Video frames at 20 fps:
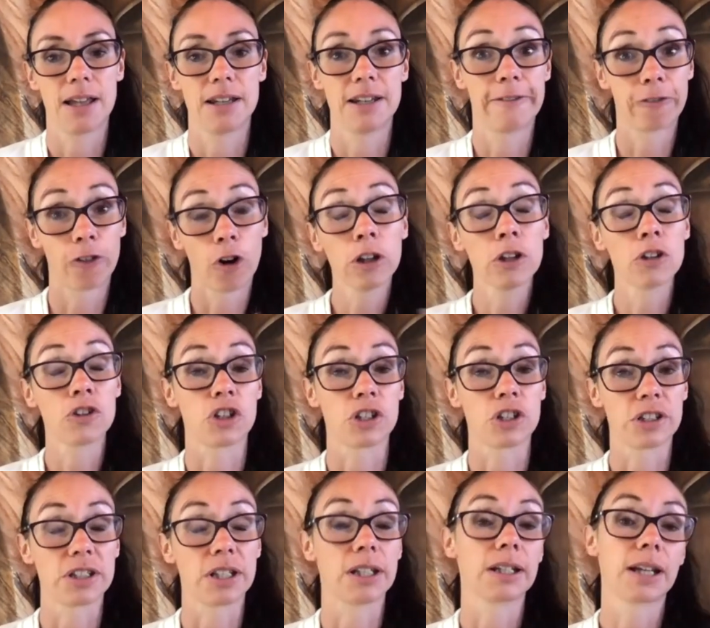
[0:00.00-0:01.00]

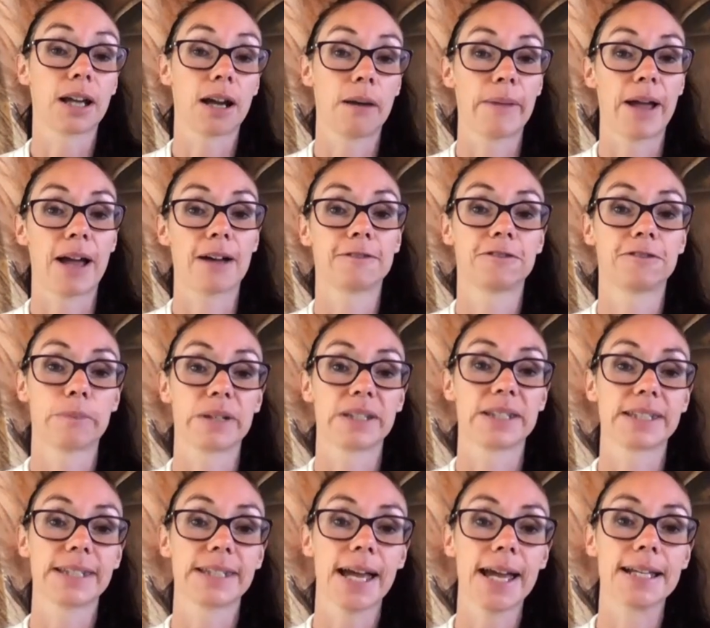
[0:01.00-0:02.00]
nephrologist that had come out from the
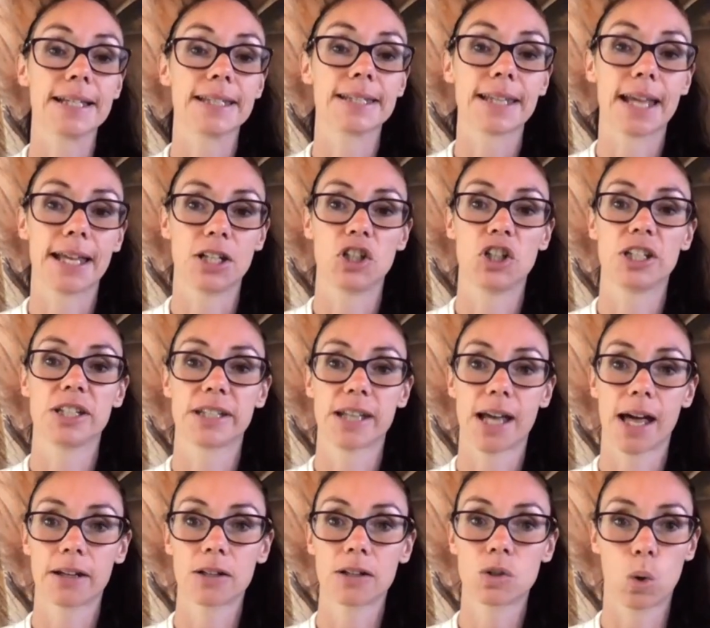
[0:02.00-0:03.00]
States and she
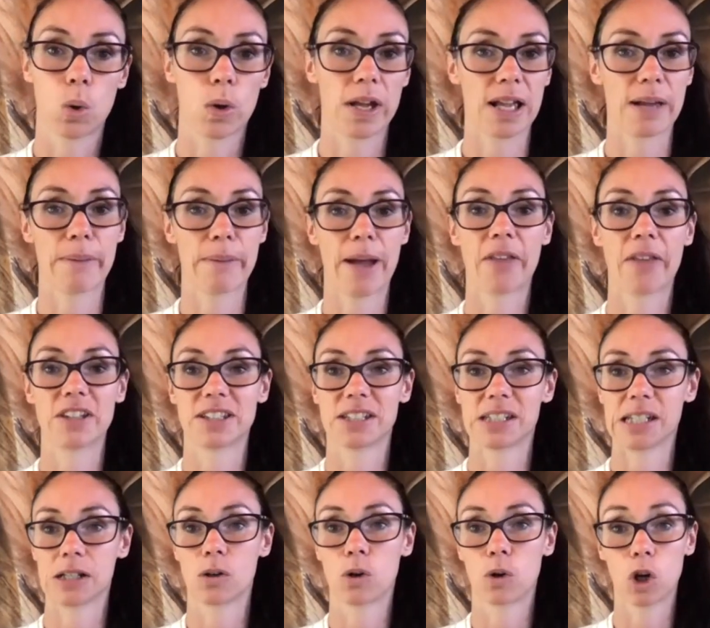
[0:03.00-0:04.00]
started talking about this
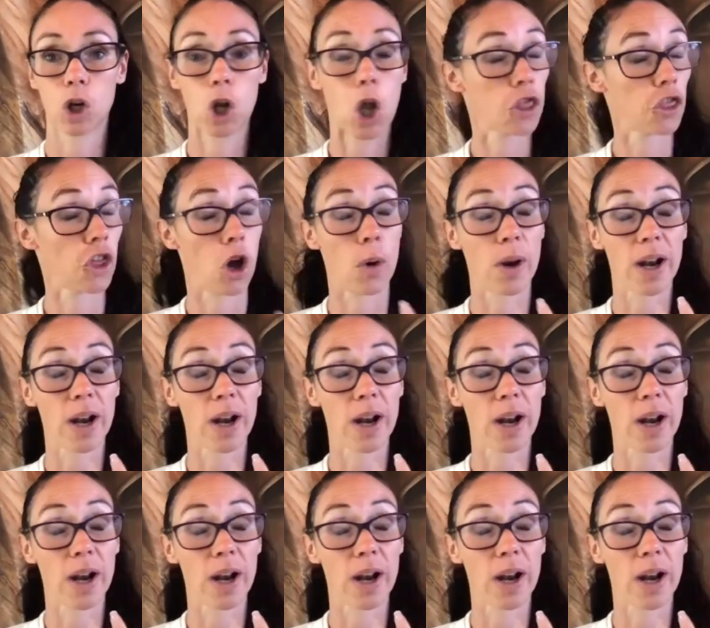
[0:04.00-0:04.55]
thing called Klotho.